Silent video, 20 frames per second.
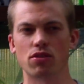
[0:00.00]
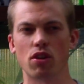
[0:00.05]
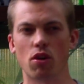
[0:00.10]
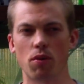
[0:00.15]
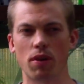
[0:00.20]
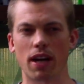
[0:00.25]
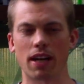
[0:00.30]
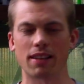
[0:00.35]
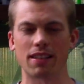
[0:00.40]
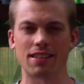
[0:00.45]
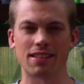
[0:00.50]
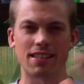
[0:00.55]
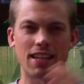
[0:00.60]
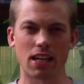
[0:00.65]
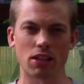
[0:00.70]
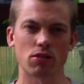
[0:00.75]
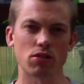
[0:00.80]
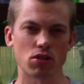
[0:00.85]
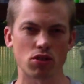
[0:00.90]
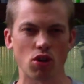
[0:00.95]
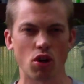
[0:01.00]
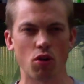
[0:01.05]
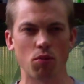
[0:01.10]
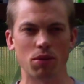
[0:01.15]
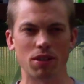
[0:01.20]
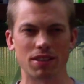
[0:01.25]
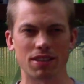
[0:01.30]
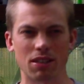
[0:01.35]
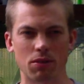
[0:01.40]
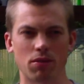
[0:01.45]
So we got these
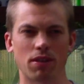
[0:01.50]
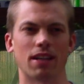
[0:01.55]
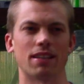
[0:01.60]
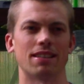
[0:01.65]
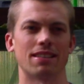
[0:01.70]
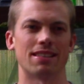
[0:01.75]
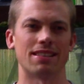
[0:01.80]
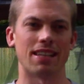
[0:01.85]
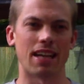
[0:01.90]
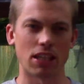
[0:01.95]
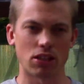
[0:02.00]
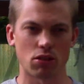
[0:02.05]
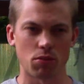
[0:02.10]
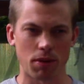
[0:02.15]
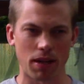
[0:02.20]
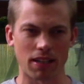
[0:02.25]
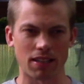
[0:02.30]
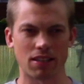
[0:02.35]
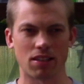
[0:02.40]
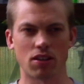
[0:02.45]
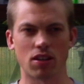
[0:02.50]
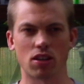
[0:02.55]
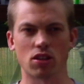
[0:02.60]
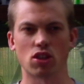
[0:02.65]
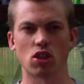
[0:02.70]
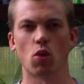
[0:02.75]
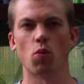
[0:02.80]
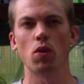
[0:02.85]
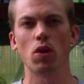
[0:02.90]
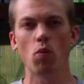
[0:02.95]
nitrosomas and we got this
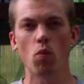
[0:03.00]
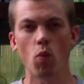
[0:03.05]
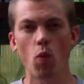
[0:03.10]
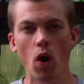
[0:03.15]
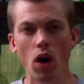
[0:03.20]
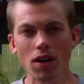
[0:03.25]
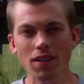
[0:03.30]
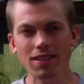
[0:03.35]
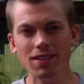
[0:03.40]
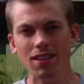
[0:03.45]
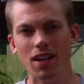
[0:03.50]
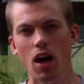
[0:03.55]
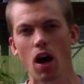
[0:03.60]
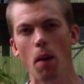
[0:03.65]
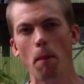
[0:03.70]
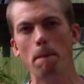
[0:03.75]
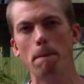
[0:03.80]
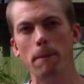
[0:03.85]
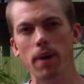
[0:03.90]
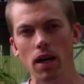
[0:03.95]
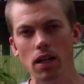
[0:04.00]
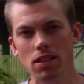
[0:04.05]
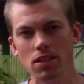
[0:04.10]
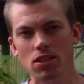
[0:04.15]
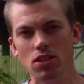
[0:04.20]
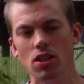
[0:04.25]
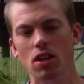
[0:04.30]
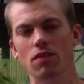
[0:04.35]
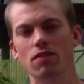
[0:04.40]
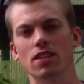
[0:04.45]
nitrobacteria. So we want a
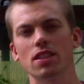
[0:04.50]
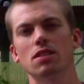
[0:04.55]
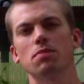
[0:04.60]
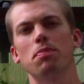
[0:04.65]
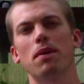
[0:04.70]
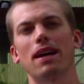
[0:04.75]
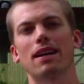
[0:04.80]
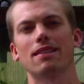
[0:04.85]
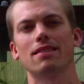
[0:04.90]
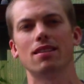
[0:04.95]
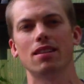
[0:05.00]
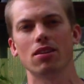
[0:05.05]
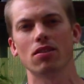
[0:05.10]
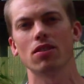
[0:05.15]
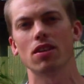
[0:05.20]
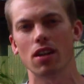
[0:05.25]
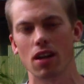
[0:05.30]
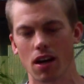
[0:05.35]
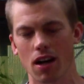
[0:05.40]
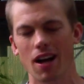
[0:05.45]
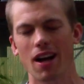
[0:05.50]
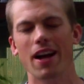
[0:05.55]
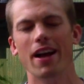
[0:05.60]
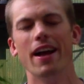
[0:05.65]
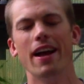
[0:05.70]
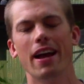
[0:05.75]
bunch of this bacteria.